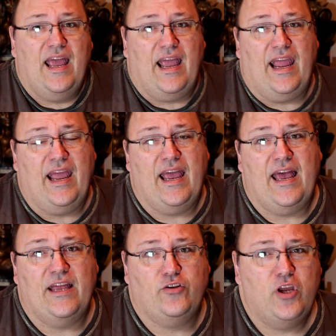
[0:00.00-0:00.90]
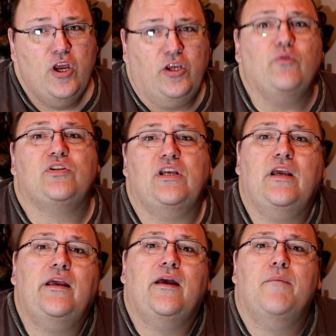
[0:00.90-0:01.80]
And you
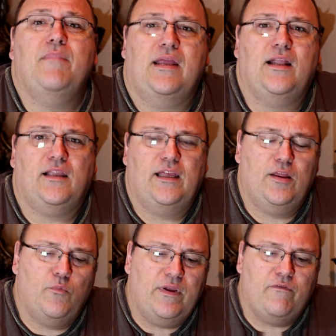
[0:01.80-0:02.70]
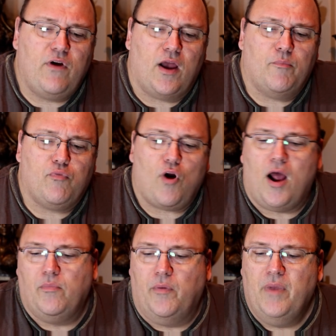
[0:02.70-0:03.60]
see immediately that we've got a
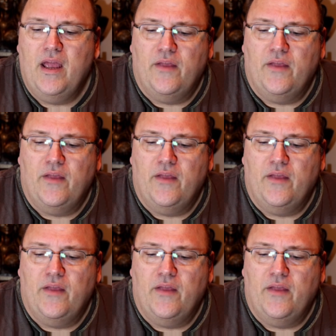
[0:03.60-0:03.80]
problem,